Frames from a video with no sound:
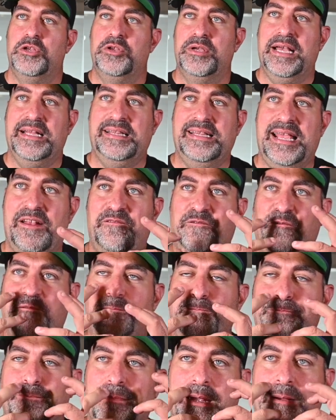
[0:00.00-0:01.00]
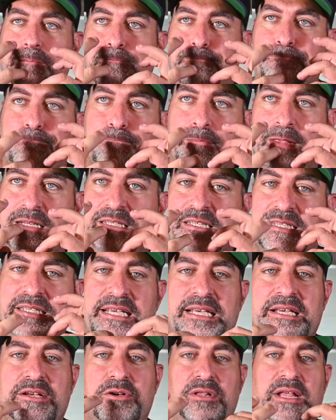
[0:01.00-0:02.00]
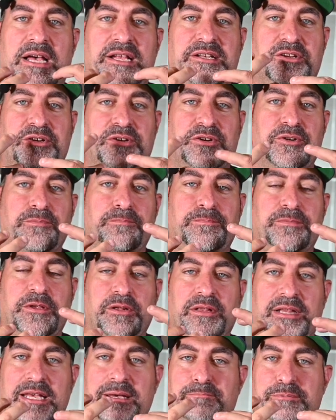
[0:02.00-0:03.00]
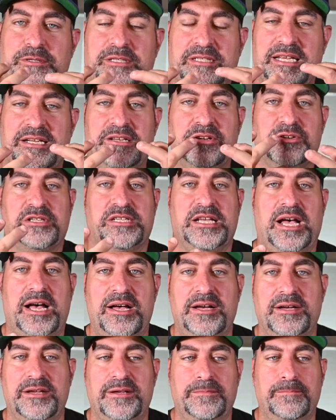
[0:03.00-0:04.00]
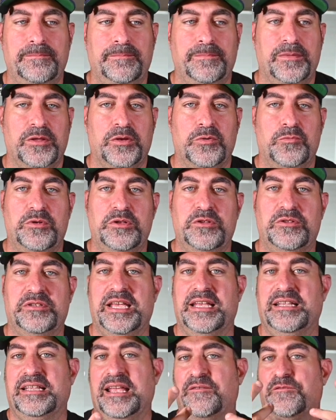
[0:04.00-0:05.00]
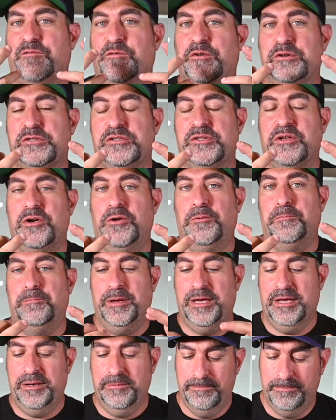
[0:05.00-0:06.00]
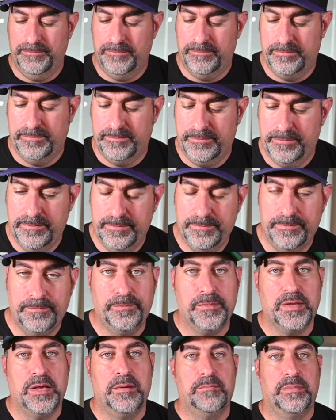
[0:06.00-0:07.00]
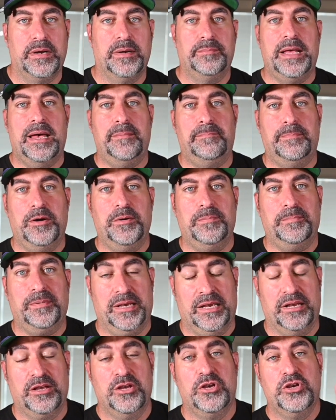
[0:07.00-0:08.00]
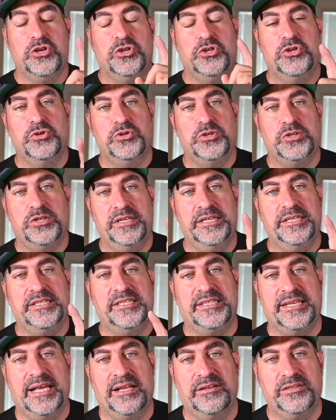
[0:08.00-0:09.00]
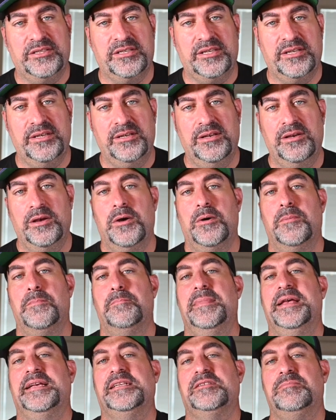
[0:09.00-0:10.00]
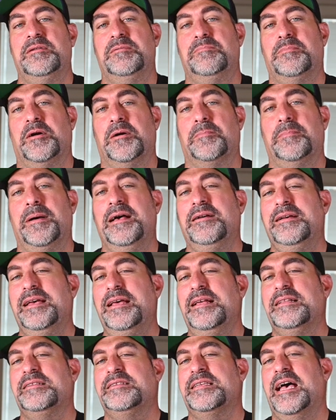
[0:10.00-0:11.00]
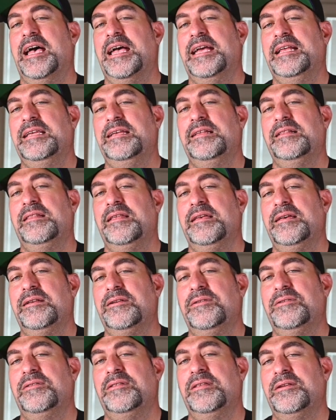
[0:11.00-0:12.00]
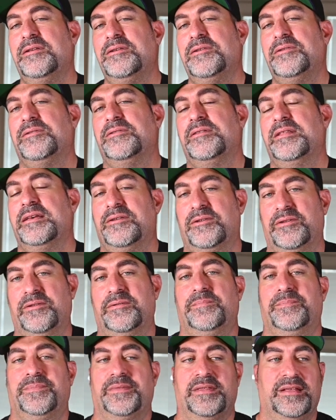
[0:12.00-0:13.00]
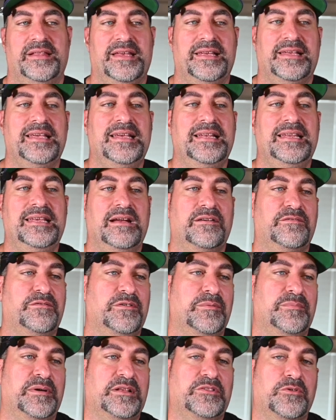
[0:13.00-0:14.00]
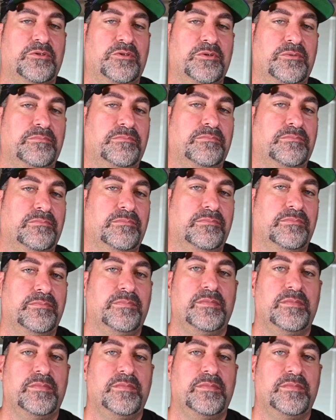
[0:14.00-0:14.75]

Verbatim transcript: You get that tingle on your your lips and your tongue when you take that first gulp in, but I'm not burping. Usually seltzer makes me burp. I'll get a tiny little, little, little, like in here, feeling my throat go, mm,